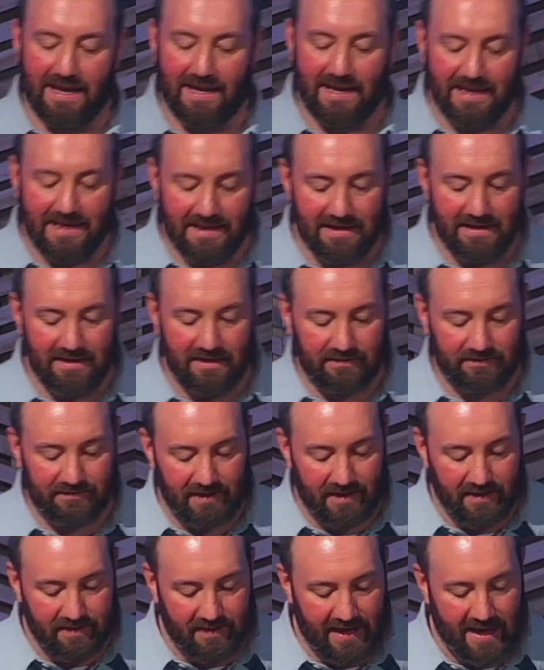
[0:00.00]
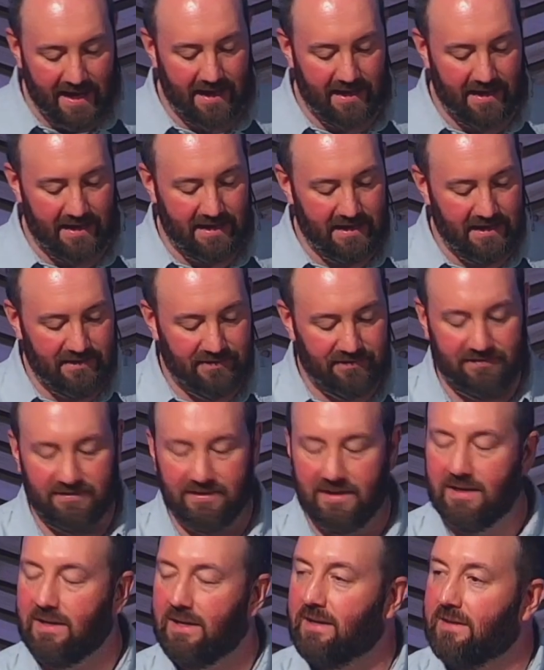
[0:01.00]
It is that
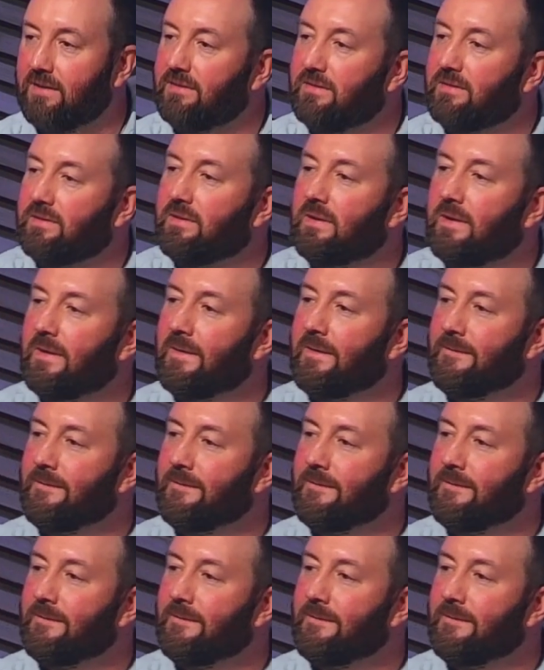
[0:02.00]
serious.